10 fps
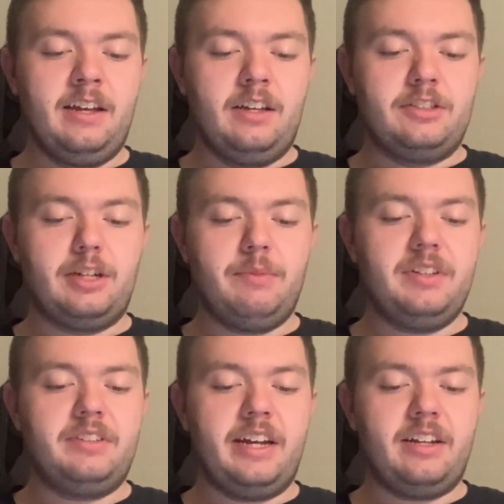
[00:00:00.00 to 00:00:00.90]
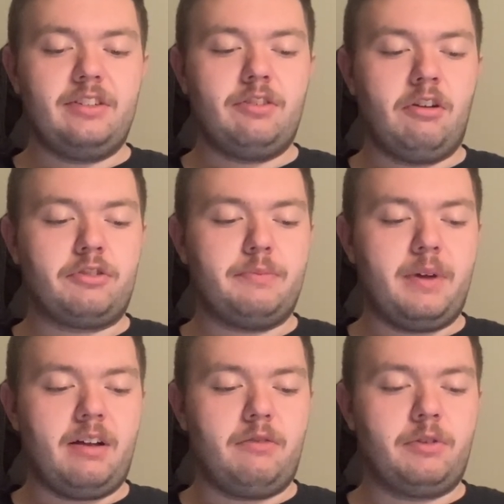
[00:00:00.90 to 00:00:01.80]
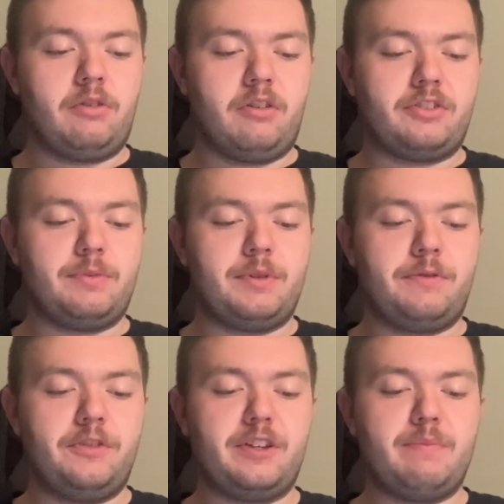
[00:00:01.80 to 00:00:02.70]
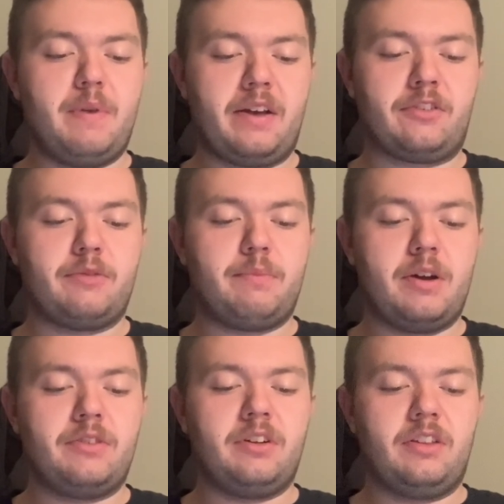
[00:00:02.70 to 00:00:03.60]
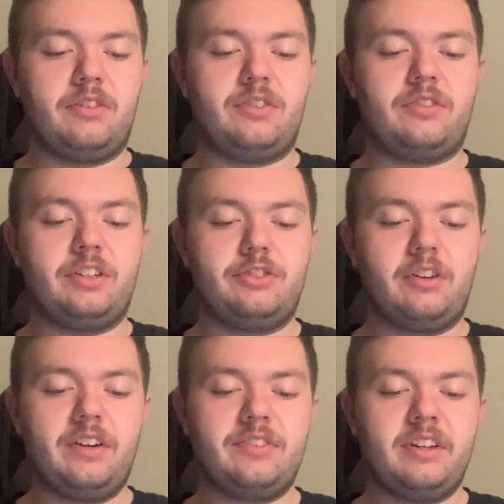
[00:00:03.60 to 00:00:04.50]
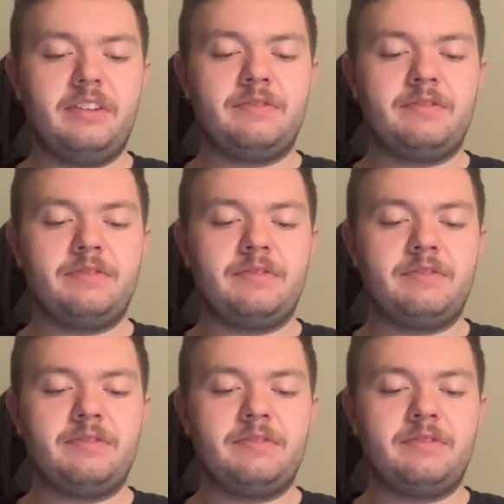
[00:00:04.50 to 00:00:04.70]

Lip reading: Some of the data it talks about regarding some of the food's impacts compared to others is interesting.